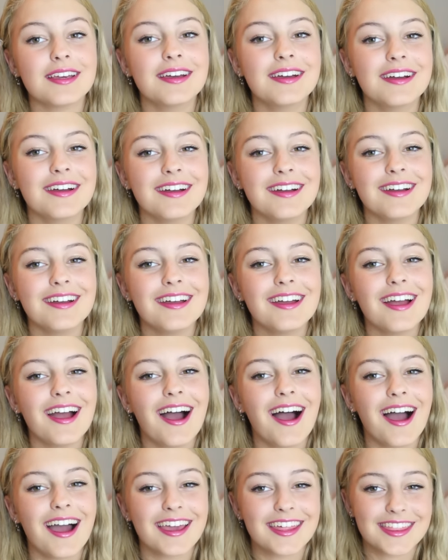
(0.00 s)

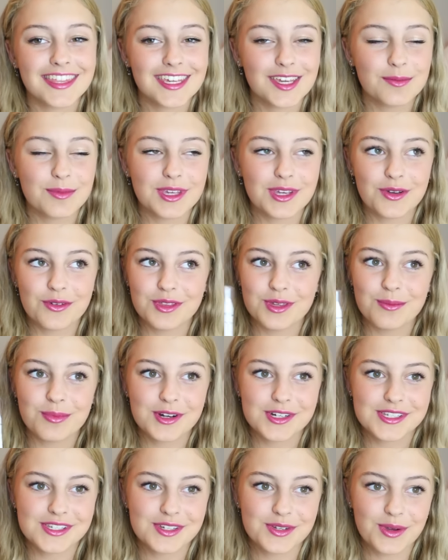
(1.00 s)
I think I'm the only
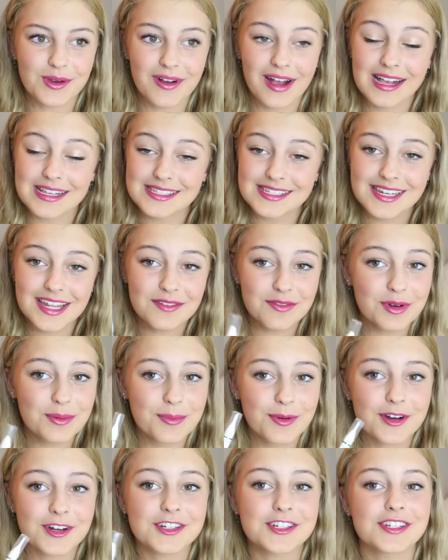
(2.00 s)
person who has never
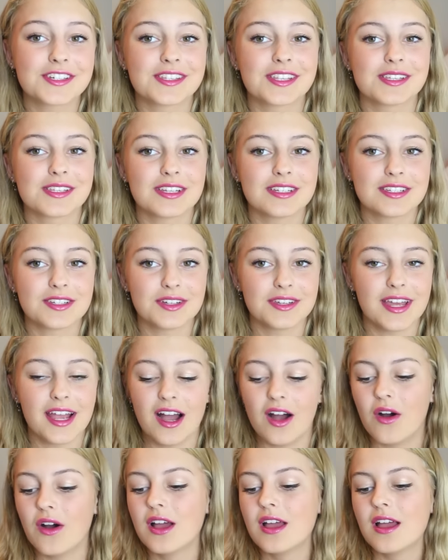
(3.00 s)
purchased this until
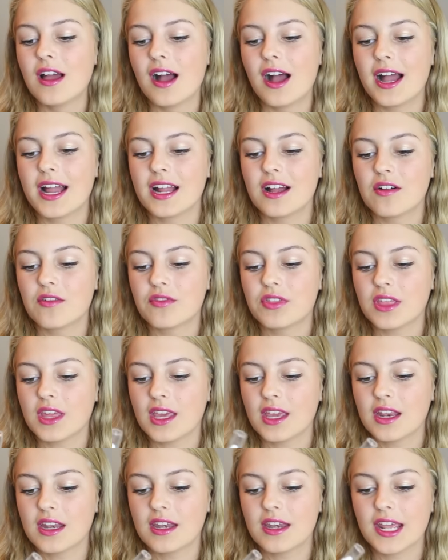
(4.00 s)
now. I have
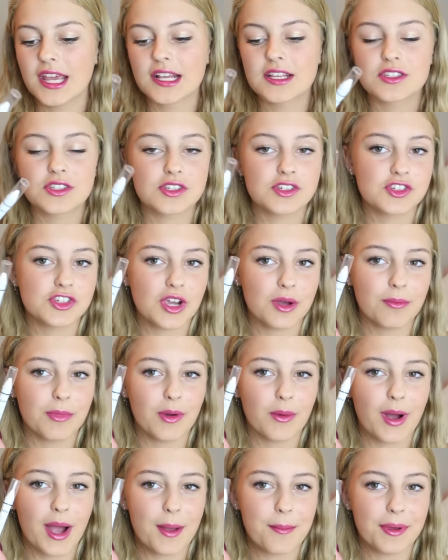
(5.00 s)
the NYX
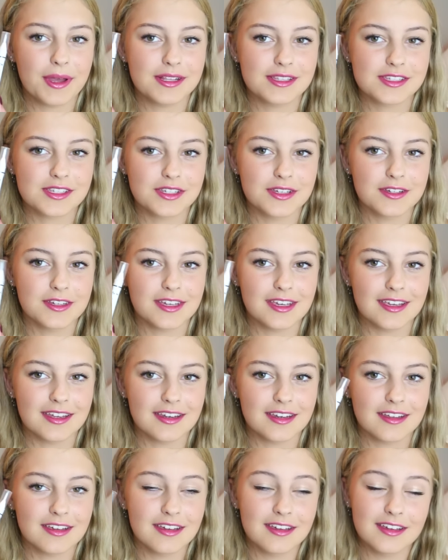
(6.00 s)
Jumbo Eye Pencil
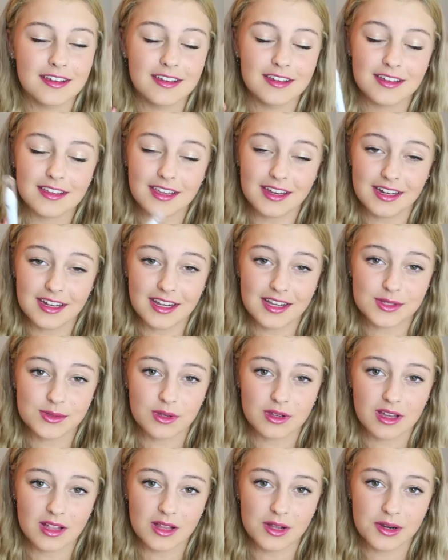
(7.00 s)
in, can you guess
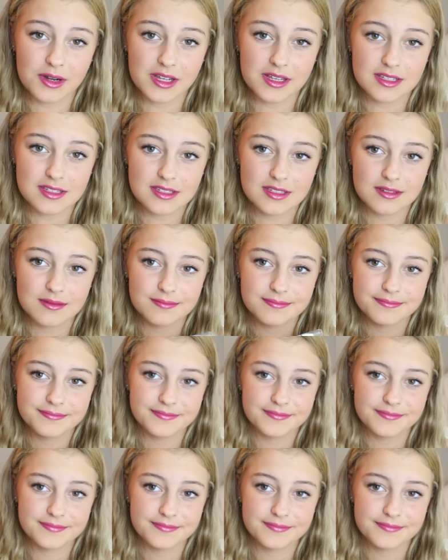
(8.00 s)
what color it is?